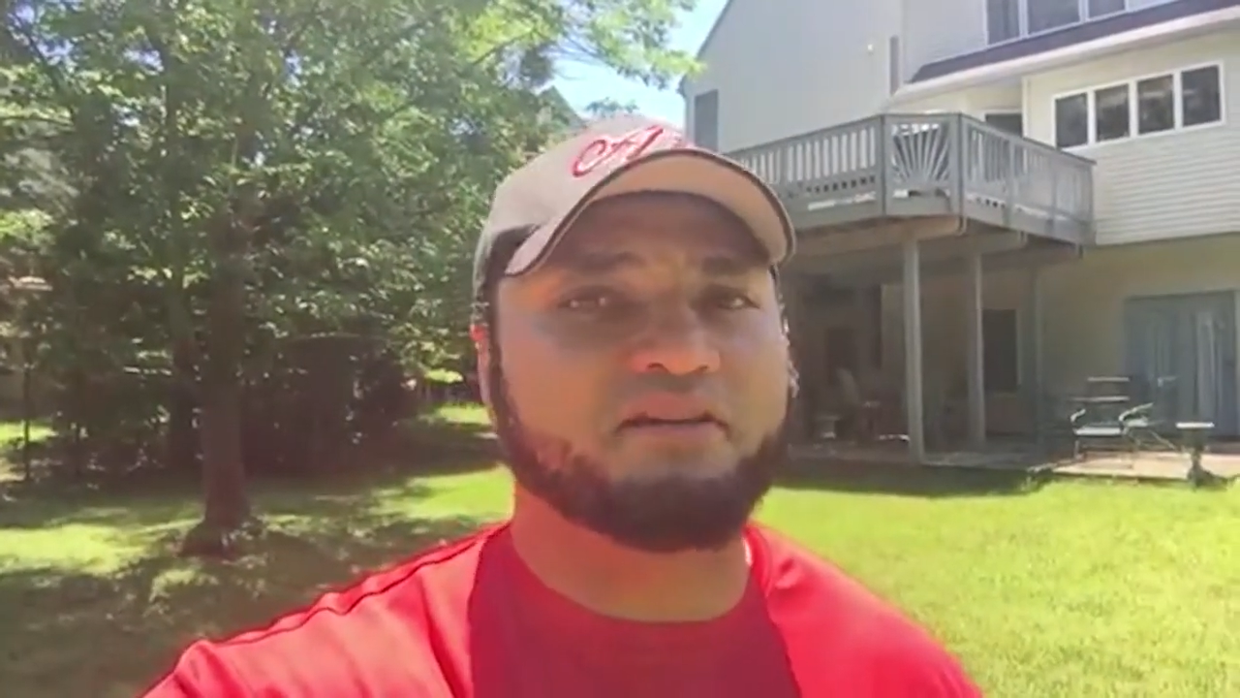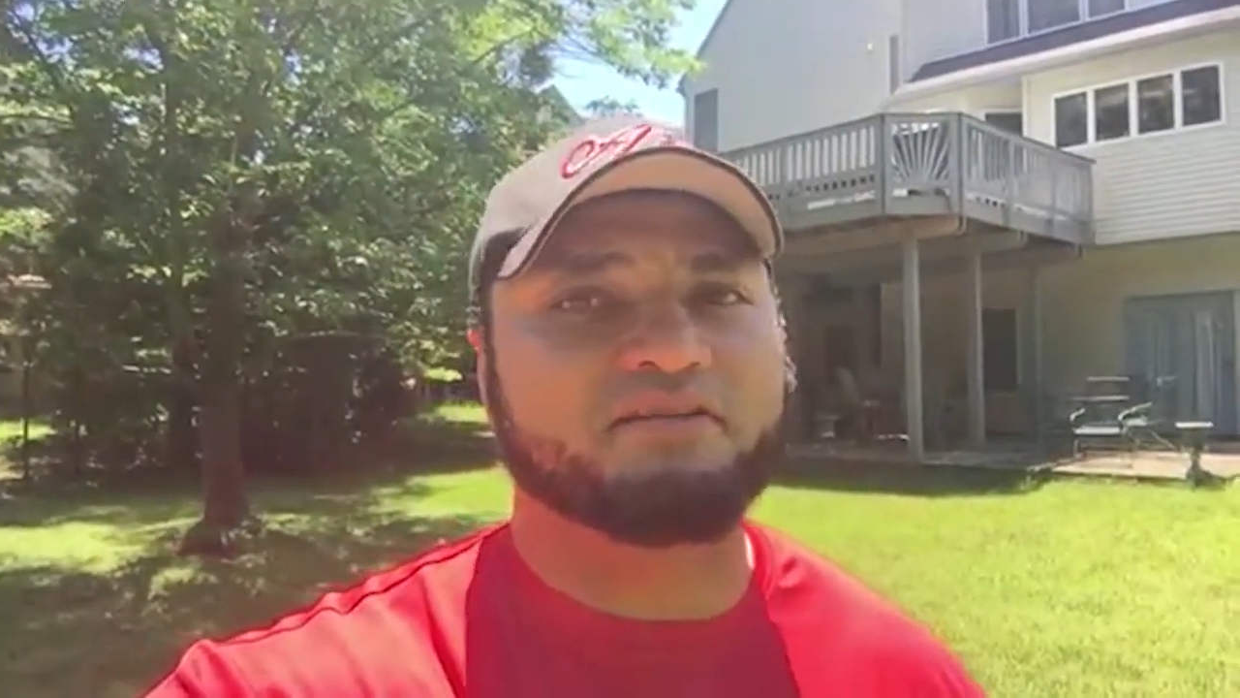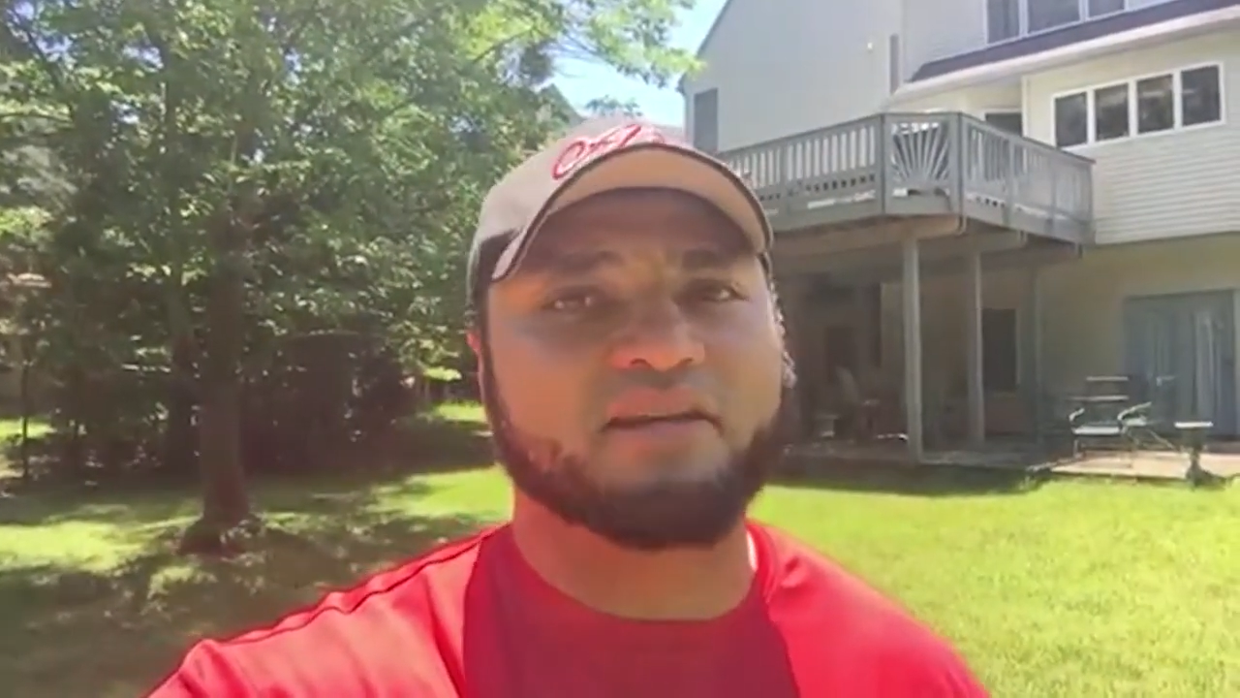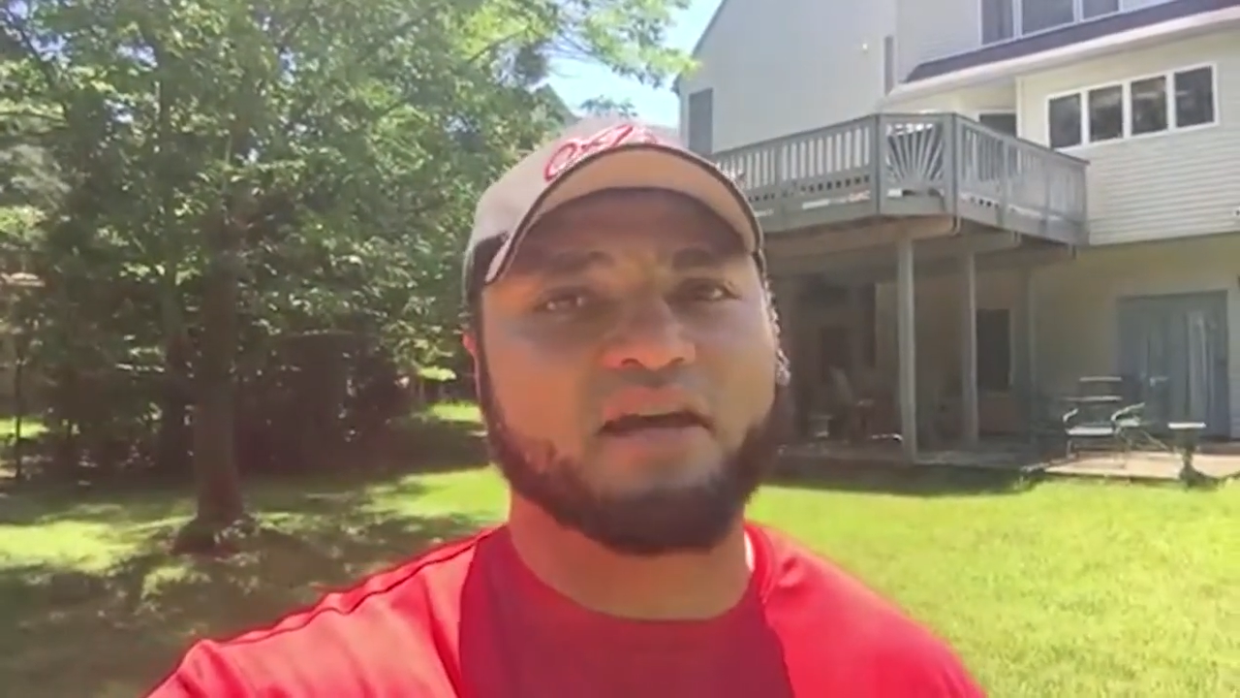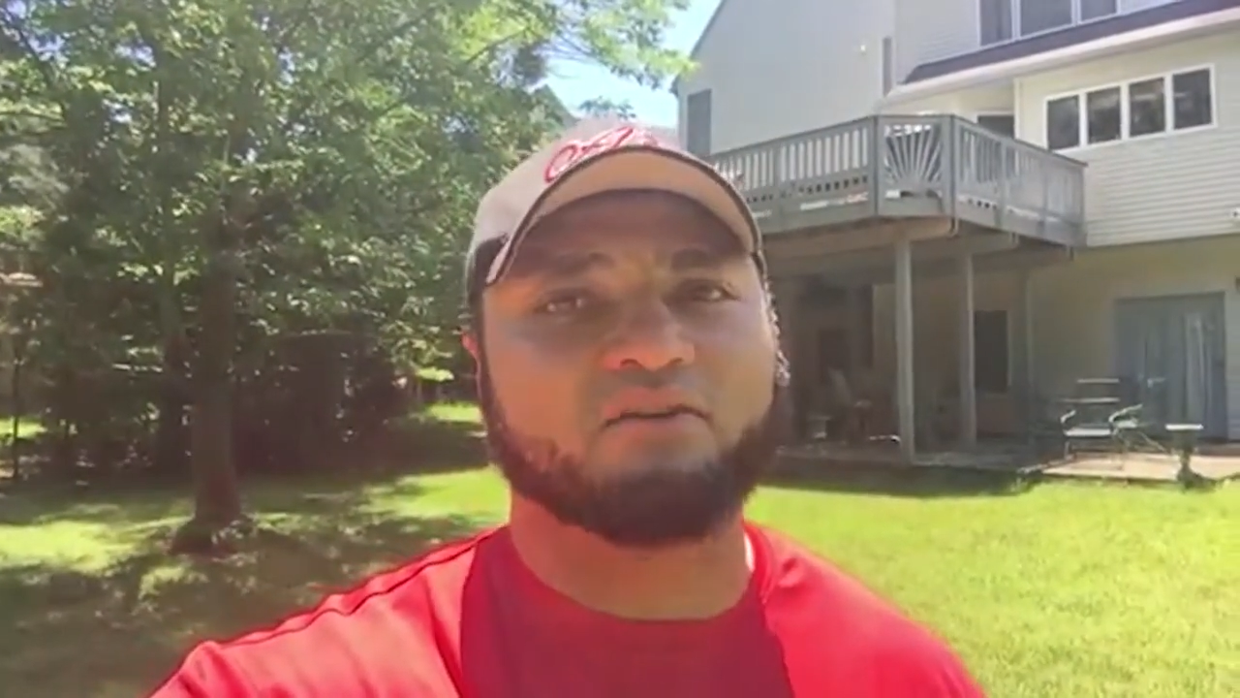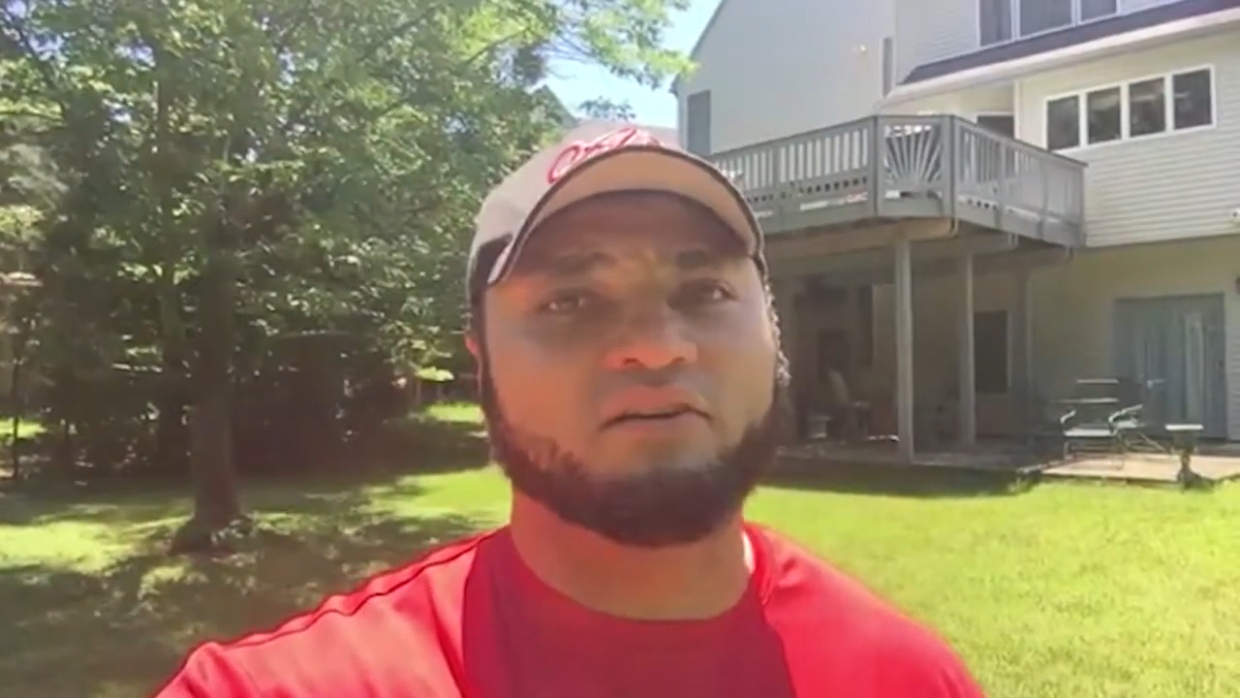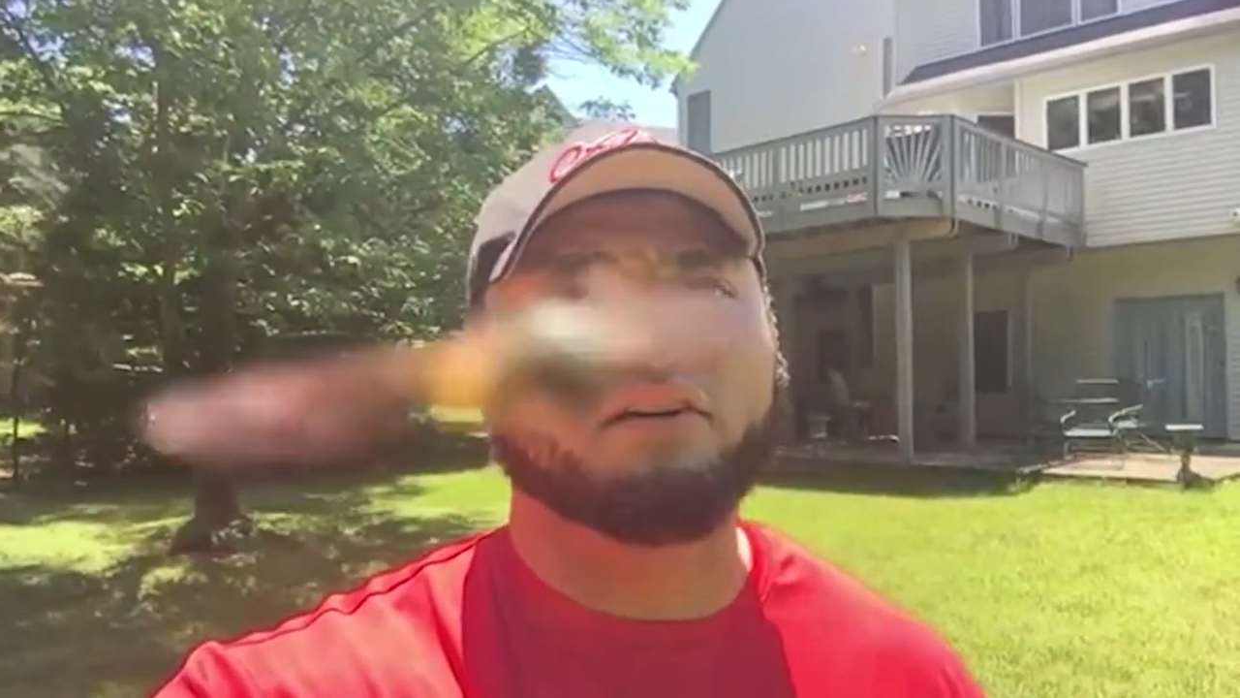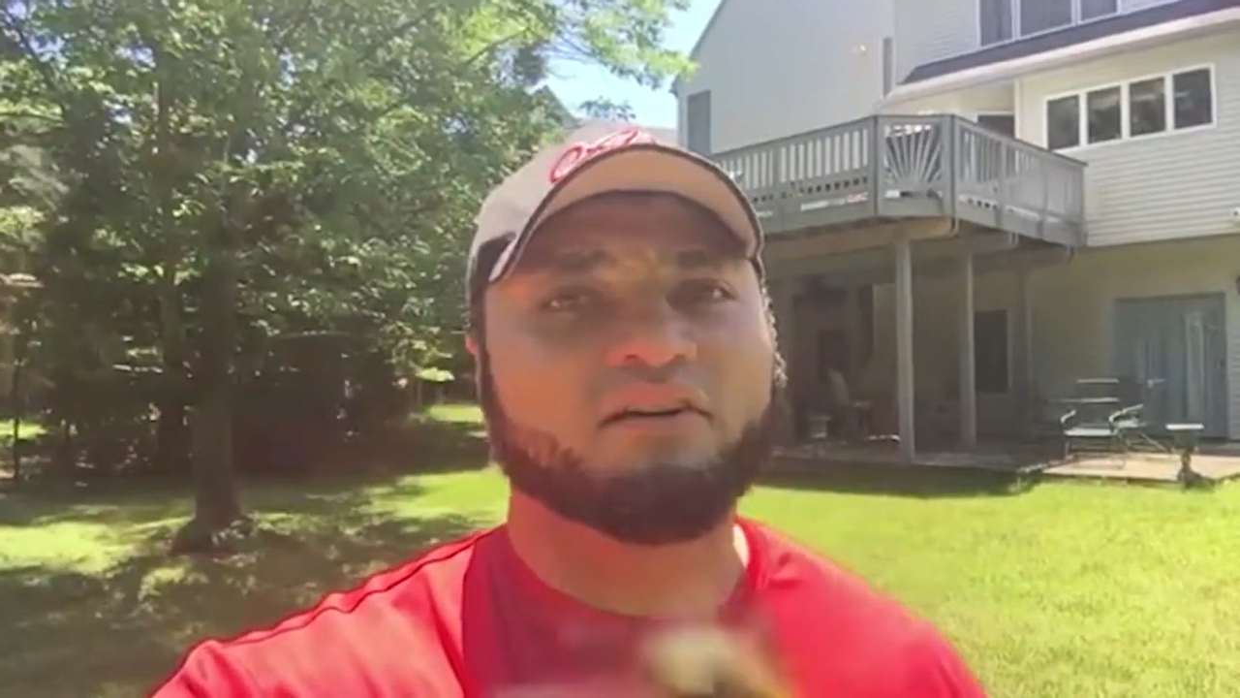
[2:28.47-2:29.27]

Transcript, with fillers: that's now